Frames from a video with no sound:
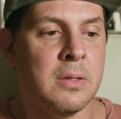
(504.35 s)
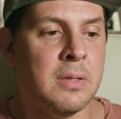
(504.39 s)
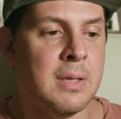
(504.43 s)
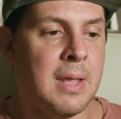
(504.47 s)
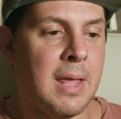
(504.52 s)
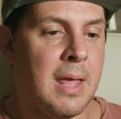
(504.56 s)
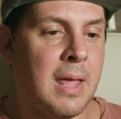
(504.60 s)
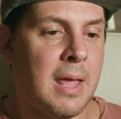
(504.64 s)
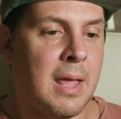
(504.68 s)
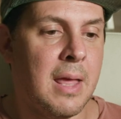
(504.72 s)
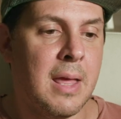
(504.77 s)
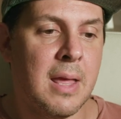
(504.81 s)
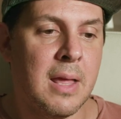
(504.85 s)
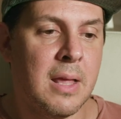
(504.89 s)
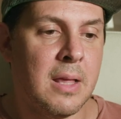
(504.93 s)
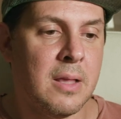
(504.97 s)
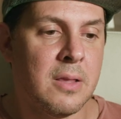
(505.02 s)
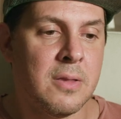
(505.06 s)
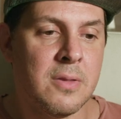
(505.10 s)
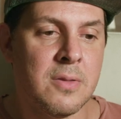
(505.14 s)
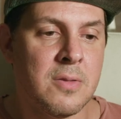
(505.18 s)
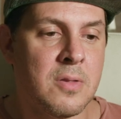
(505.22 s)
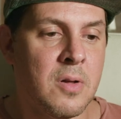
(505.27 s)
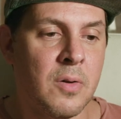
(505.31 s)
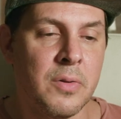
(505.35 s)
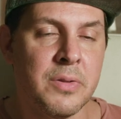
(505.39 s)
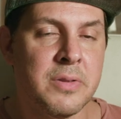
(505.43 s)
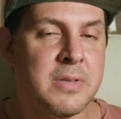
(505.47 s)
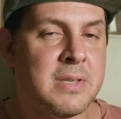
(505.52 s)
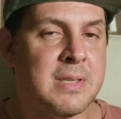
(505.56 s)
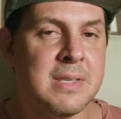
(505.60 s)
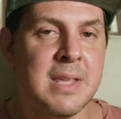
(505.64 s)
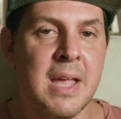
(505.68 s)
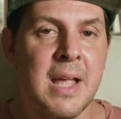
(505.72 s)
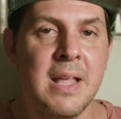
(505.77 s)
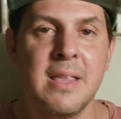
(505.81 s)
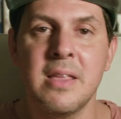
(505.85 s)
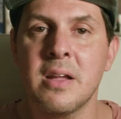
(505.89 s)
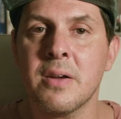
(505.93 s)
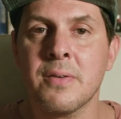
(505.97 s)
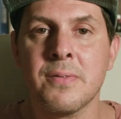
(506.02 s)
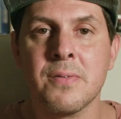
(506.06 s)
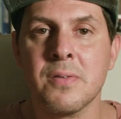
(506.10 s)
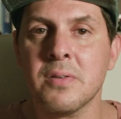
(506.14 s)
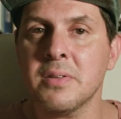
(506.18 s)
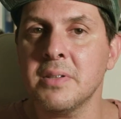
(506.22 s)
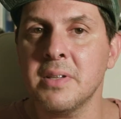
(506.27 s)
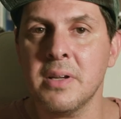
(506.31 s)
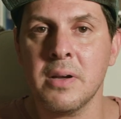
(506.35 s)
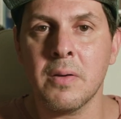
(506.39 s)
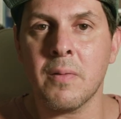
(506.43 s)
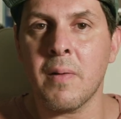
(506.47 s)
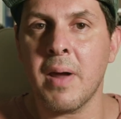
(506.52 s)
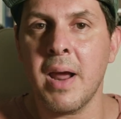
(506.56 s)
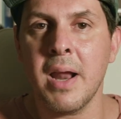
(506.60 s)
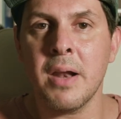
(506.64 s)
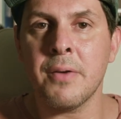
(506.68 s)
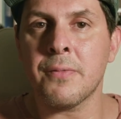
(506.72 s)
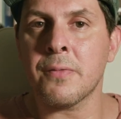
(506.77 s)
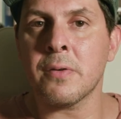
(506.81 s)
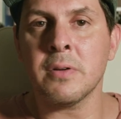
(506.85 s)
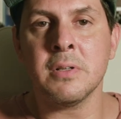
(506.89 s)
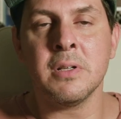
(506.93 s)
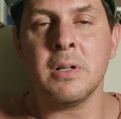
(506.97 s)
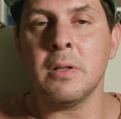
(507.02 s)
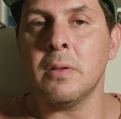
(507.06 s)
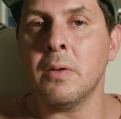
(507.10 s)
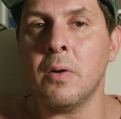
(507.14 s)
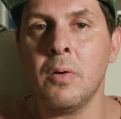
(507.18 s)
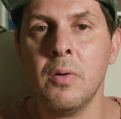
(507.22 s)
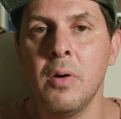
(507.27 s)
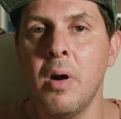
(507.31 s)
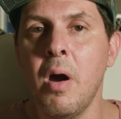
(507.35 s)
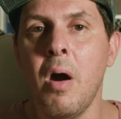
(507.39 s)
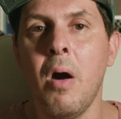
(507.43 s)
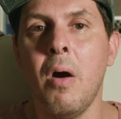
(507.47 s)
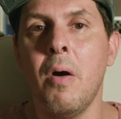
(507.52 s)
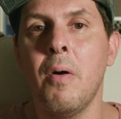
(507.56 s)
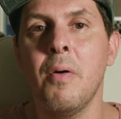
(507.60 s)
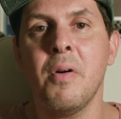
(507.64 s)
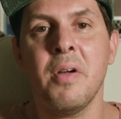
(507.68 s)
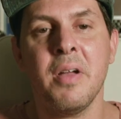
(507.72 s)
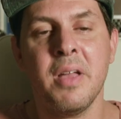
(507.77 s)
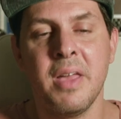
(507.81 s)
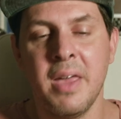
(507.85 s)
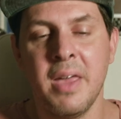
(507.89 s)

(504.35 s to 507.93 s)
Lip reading: They don't stay there for the grind, for the long haul.